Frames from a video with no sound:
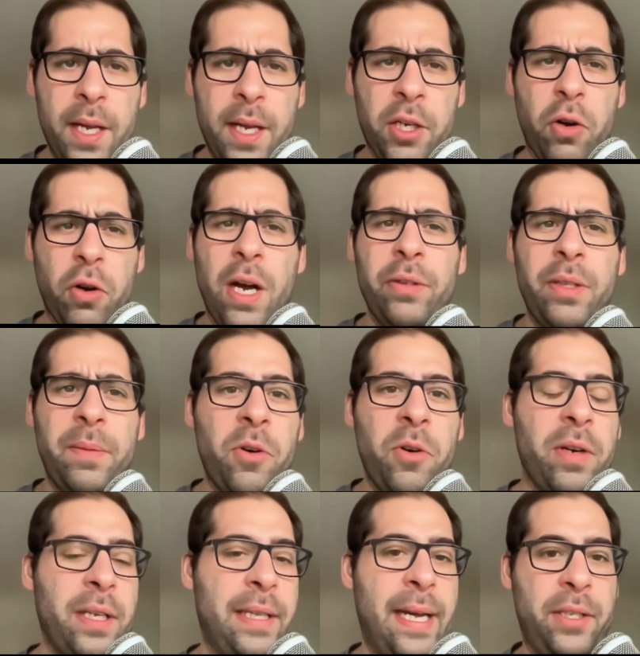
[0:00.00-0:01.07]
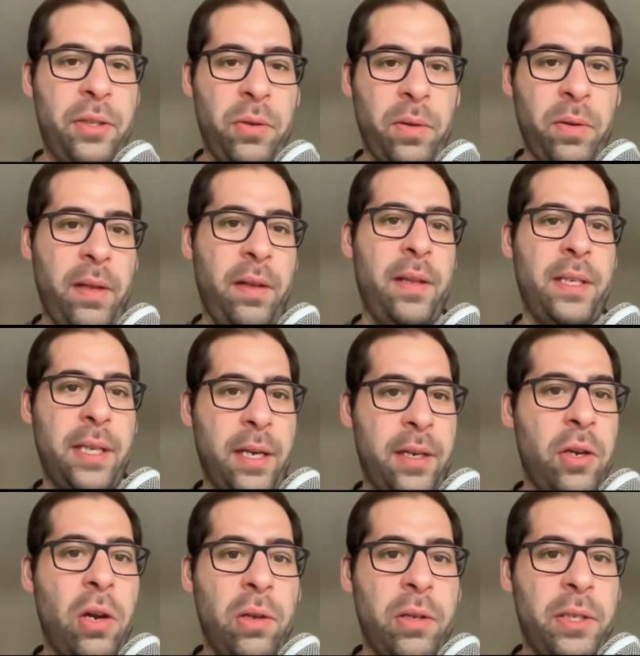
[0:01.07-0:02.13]
So how democratized do you think this
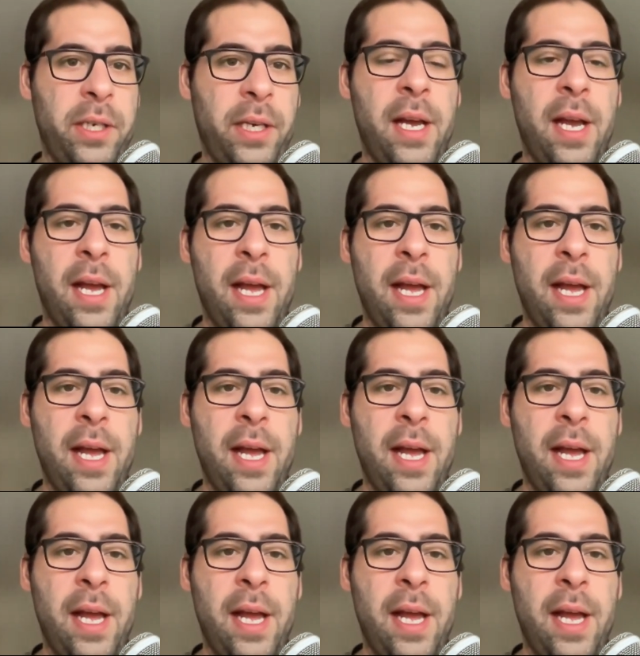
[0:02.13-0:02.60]
technology